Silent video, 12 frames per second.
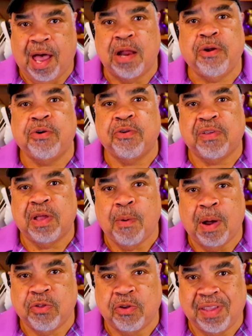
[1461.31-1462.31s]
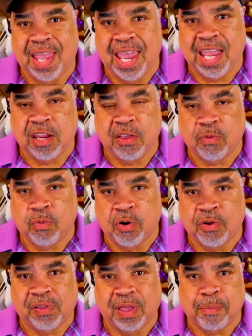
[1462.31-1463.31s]
I don't understand why they're taking these
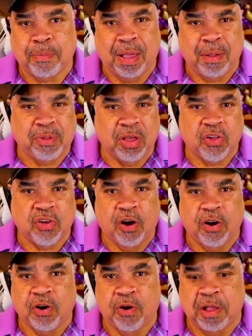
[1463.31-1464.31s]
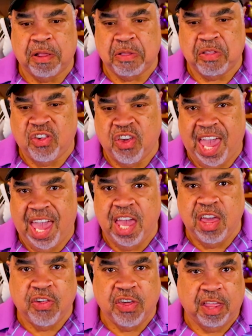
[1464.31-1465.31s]
words like public charter and
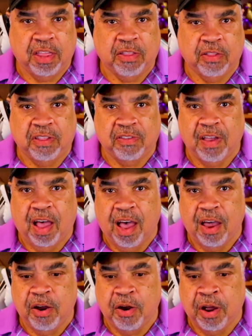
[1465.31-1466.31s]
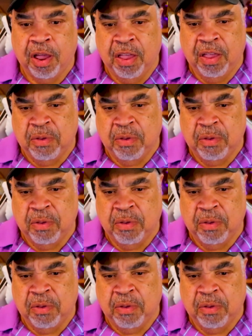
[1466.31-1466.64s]
changing the entire